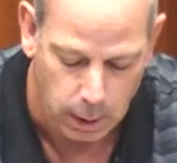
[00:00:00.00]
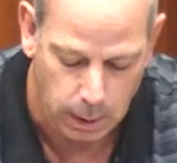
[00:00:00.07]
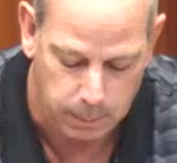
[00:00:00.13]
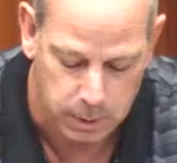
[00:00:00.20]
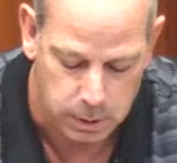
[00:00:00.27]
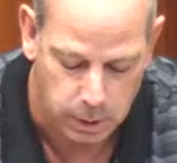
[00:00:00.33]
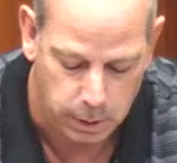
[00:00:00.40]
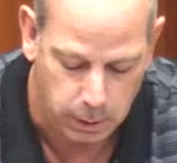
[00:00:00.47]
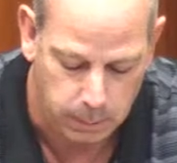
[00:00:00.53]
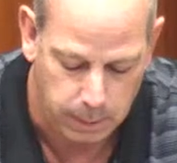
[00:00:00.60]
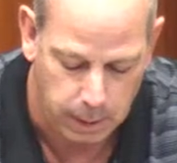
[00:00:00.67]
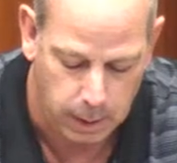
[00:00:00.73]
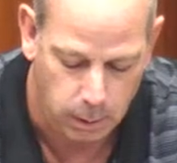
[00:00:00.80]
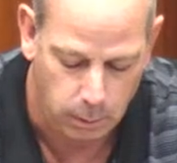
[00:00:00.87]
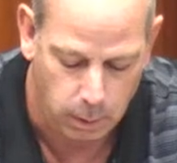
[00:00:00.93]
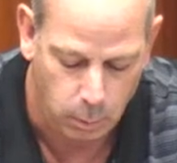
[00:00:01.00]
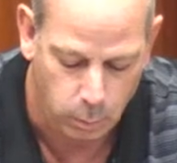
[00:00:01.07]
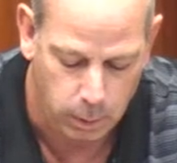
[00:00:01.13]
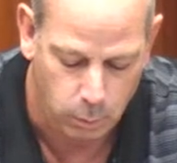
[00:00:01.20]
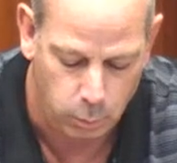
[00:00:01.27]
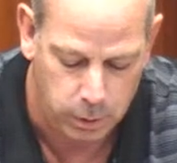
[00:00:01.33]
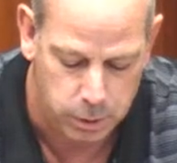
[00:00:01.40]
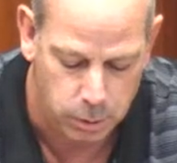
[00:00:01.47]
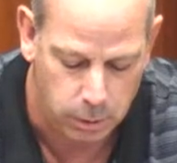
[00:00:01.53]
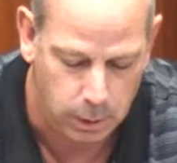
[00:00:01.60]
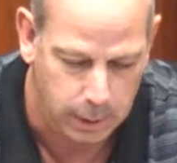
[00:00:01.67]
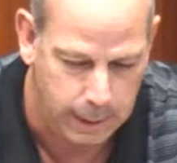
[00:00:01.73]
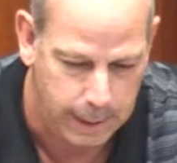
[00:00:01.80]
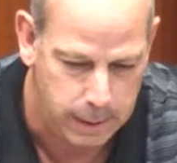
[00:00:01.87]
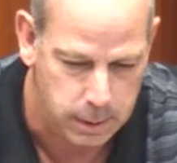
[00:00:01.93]
and I'm just trying to get my head around, what sort
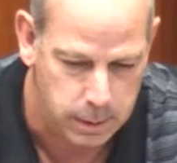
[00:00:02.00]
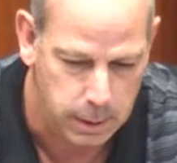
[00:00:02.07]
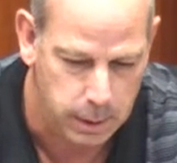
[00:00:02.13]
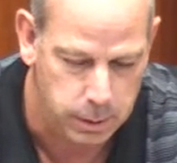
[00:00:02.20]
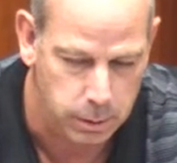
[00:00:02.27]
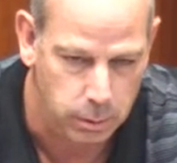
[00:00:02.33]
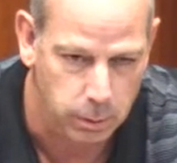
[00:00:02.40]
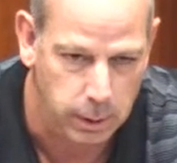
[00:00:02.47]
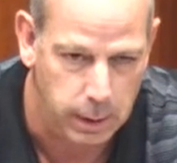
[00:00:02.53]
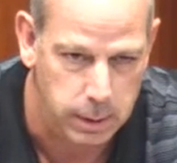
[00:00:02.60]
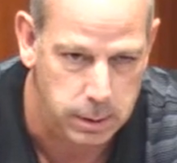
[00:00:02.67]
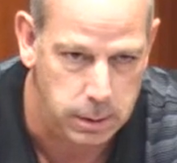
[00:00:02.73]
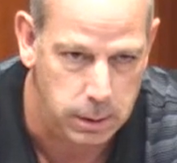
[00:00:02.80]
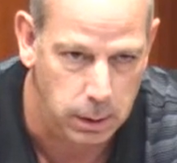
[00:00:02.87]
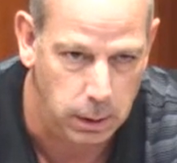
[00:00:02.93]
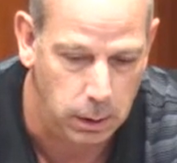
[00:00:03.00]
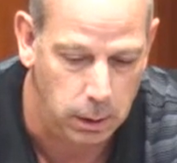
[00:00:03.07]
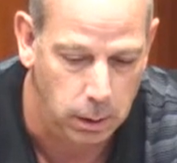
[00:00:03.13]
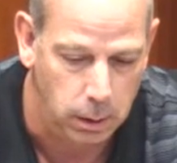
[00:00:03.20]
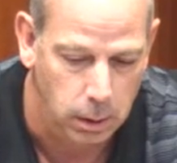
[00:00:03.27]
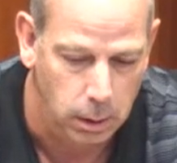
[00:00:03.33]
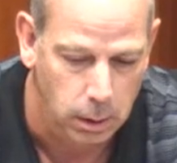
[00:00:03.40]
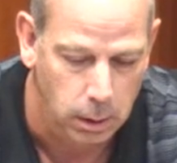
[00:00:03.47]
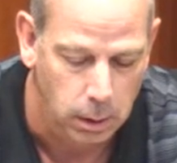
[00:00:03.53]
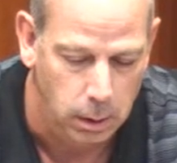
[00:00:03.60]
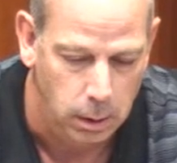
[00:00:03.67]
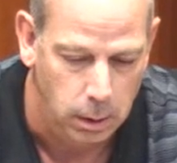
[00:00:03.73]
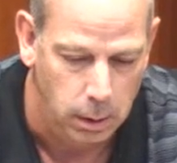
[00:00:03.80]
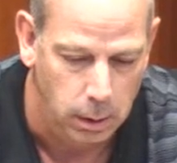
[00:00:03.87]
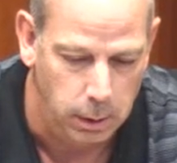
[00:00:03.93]
of land size are you guys seeing
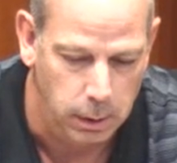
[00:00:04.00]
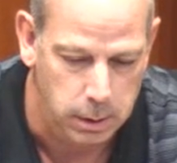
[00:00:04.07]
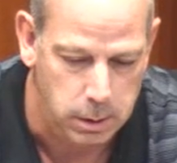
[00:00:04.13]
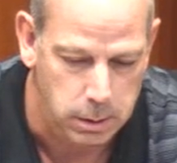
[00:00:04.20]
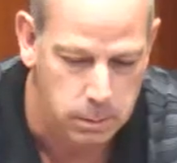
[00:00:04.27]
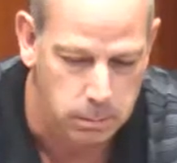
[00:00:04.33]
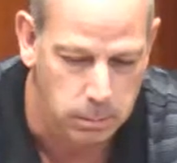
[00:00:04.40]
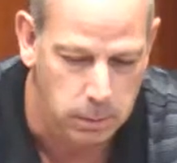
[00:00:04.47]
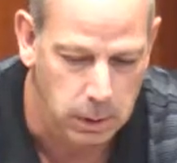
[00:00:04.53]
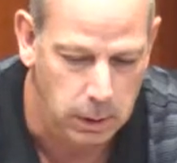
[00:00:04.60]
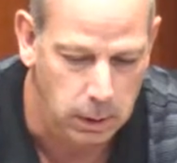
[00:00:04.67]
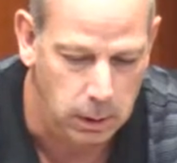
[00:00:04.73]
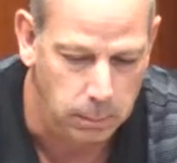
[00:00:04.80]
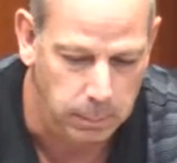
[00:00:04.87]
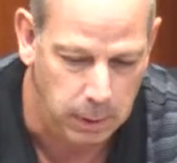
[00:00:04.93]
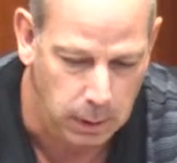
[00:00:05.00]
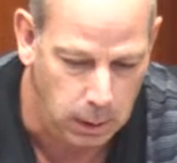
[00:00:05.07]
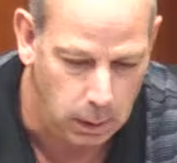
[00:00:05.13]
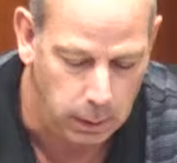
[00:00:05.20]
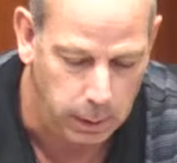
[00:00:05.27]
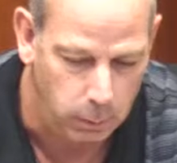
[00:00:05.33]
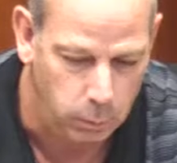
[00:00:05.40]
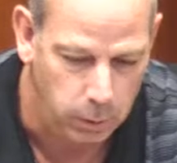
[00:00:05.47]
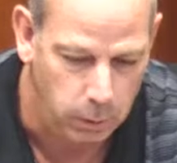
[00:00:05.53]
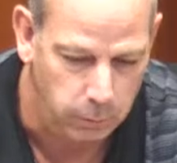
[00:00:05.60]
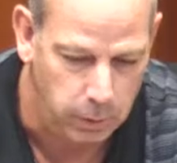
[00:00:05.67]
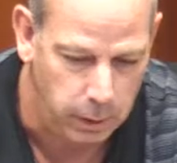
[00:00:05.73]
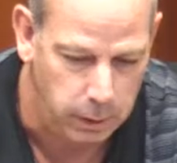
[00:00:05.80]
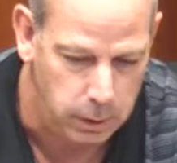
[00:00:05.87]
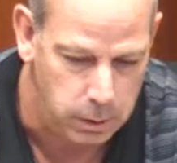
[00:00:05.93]
this needing to be in, like when you've
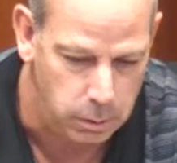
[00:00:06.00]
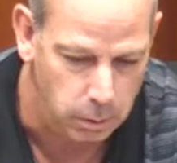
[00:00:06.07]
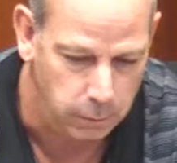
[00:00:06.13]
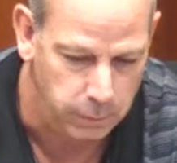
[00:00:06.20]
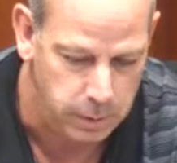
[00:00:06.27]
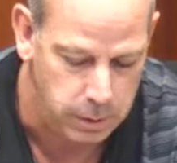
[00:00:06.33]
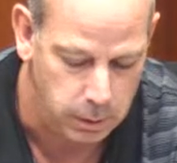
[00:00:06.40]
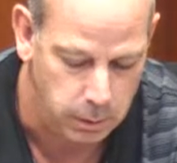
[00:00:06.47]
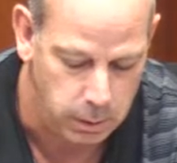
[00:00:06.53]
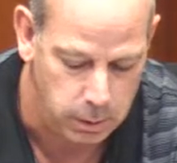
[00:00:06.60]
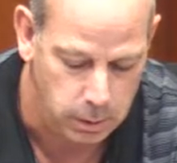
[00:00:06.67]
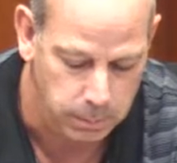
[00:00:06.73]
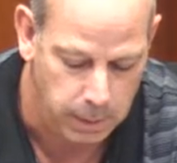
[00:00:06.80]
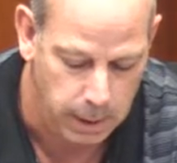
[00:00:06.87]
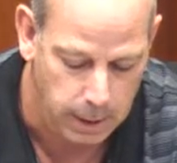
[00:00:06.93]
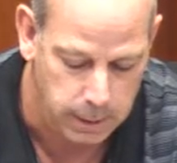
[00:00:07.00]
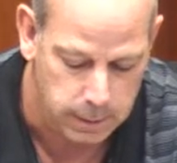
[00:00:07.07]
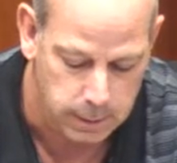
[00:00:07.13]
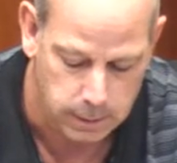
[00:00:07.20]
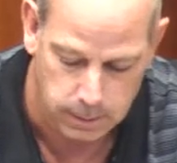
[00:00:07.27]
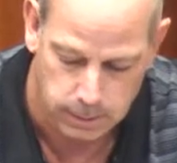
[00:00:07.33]
done these sort of facilities in the past?